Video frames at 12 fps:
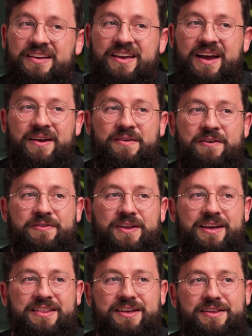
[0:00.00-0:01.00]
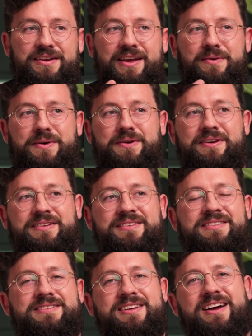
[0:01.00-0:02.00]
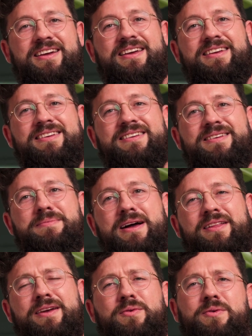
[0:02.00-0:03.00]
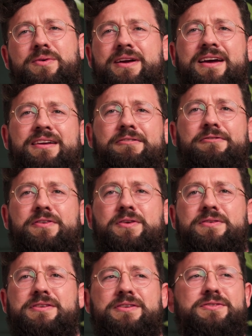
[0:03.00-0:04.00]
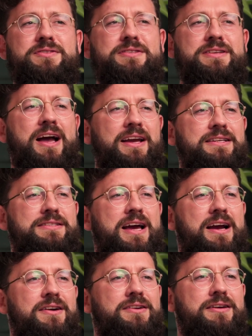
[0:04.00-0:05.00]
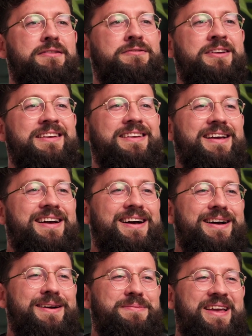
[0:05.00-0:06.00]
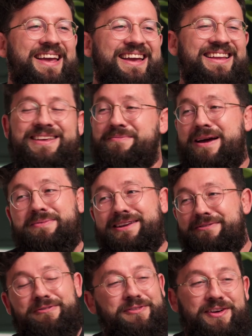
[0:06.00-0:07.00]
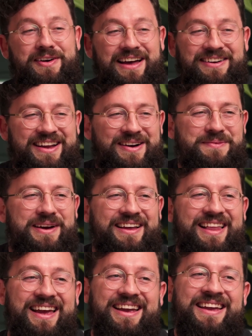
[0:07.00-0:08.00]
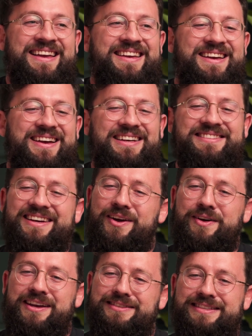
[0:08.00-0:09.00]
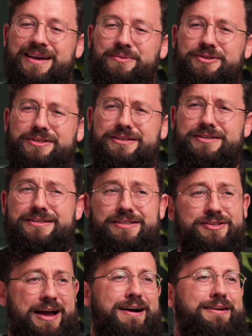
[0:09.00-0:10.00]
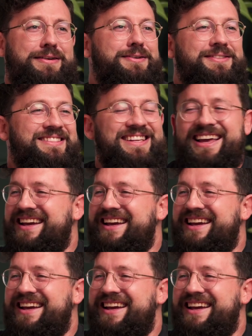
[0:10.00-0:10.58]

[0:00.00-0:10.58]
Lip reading: I feel like the other day we were talking about what kind of food do you just not get tired of? And it might be different for you. I don't know, but it's okay, sandwiches and tacos.